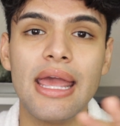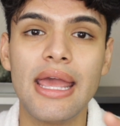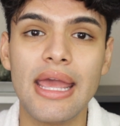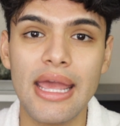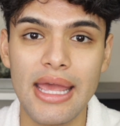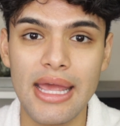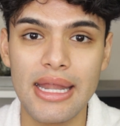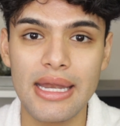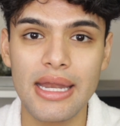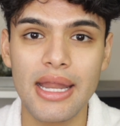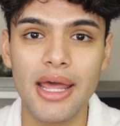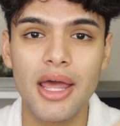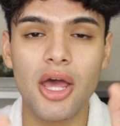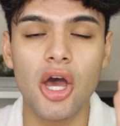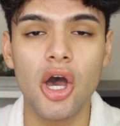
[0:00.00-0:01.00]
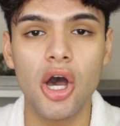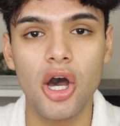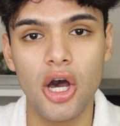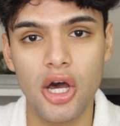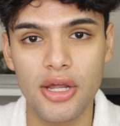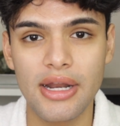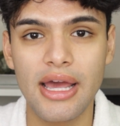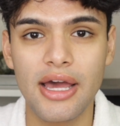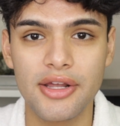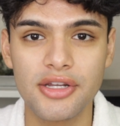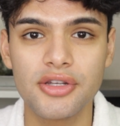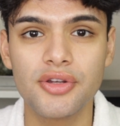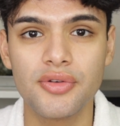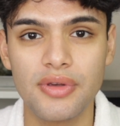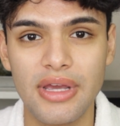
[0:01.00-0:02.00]
in on how
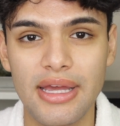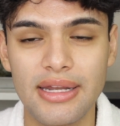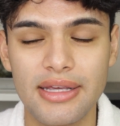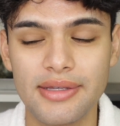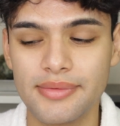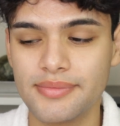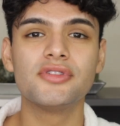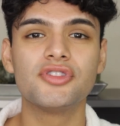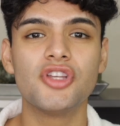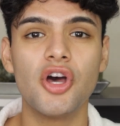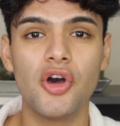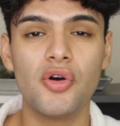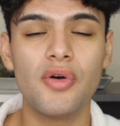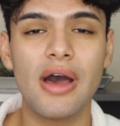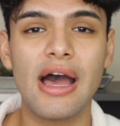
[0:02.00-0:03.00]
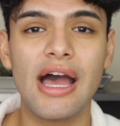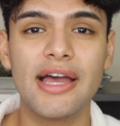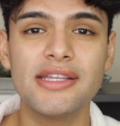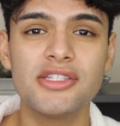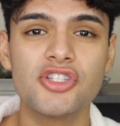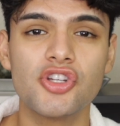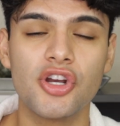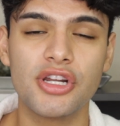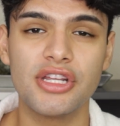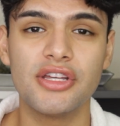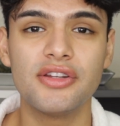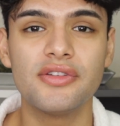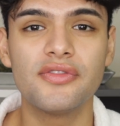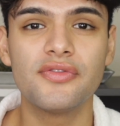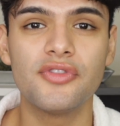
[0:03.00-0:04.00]
to create it. So I
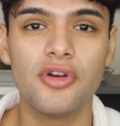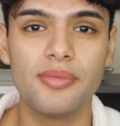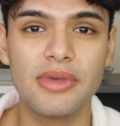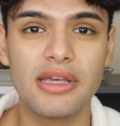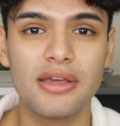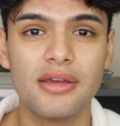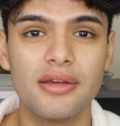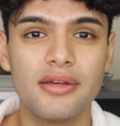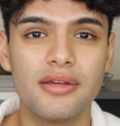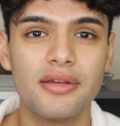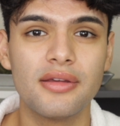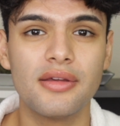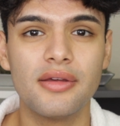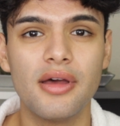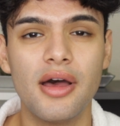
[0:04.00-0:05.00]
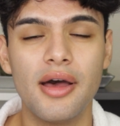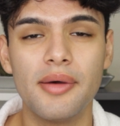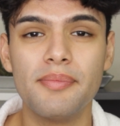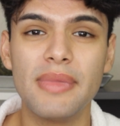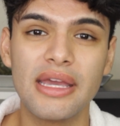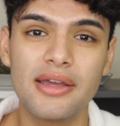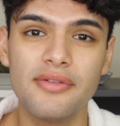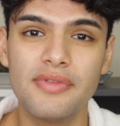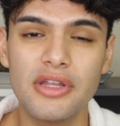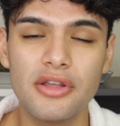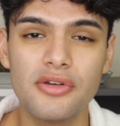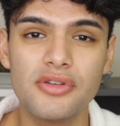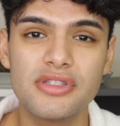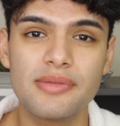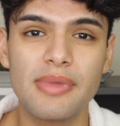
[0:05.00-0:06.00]
started filming makeup
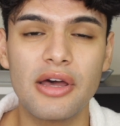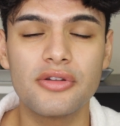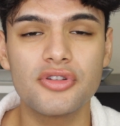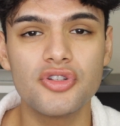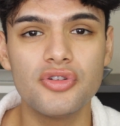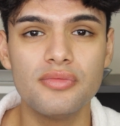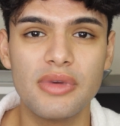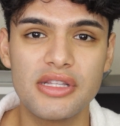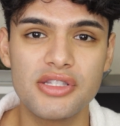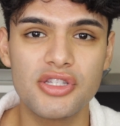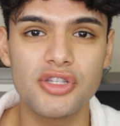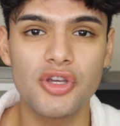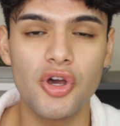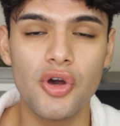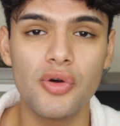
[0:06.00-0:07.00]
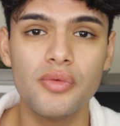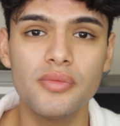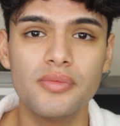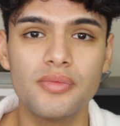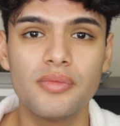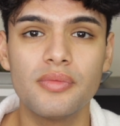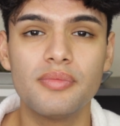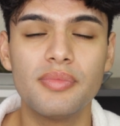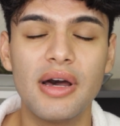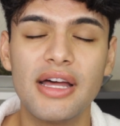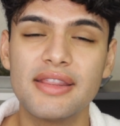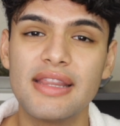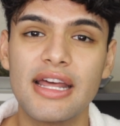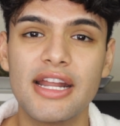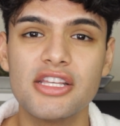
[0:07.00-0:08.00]
videos about 2 months ago,
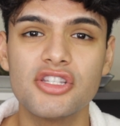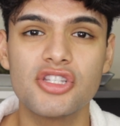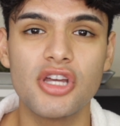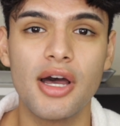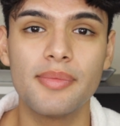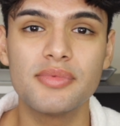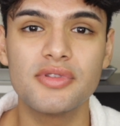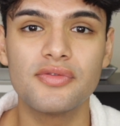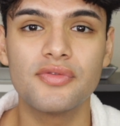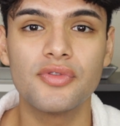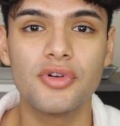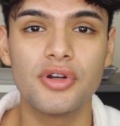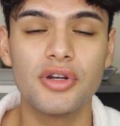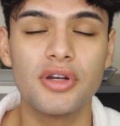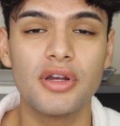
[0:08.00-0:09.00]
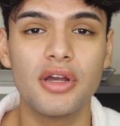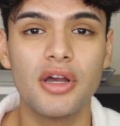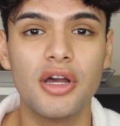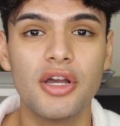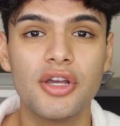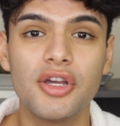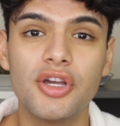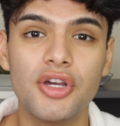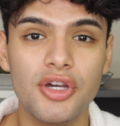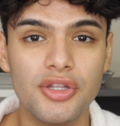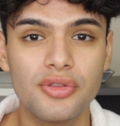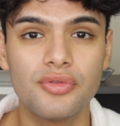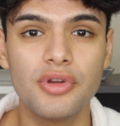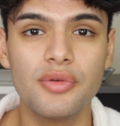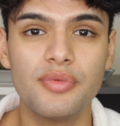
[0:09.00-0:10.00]
but then I stopped for a
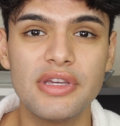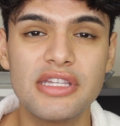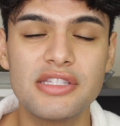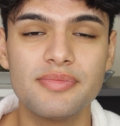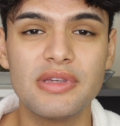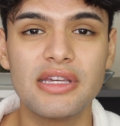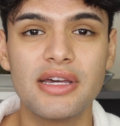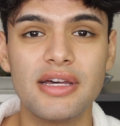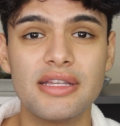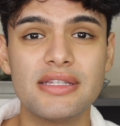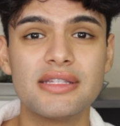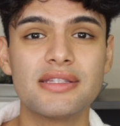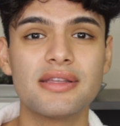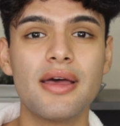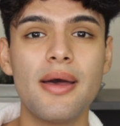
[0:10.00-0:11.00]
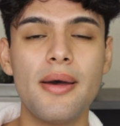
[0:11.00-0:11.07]
good 3 weeks because